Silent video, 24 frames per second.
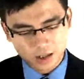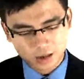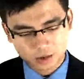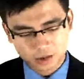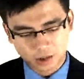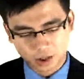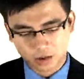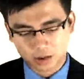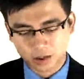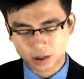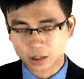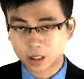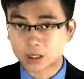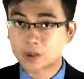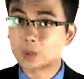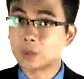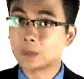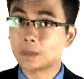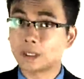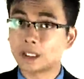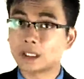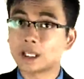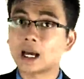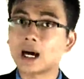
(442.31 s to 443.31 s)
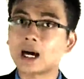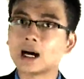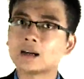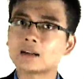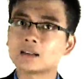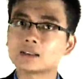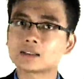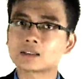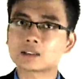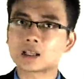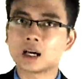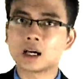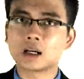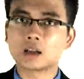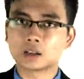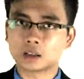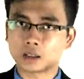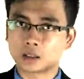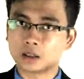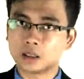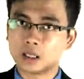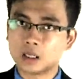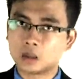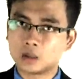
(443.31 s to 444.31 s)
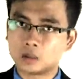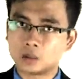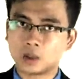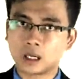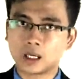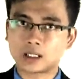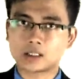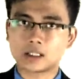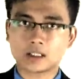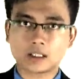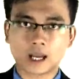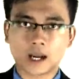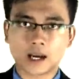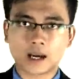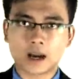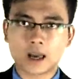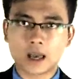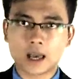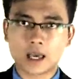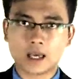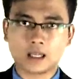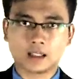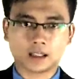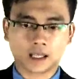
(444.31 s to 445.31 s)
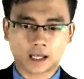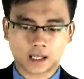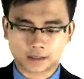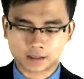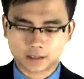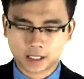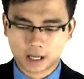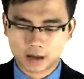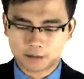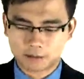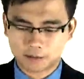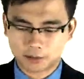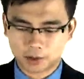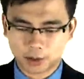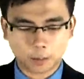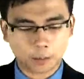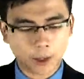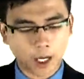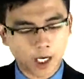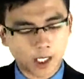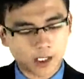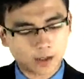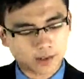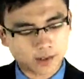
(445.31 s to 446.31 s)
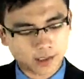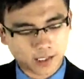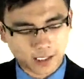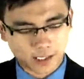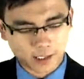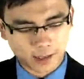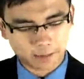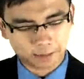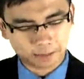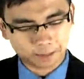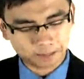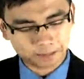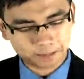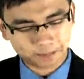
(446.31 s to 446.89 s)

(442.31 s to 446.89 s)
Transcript: So this will be the answer. You can write it down in the exam for the part 2.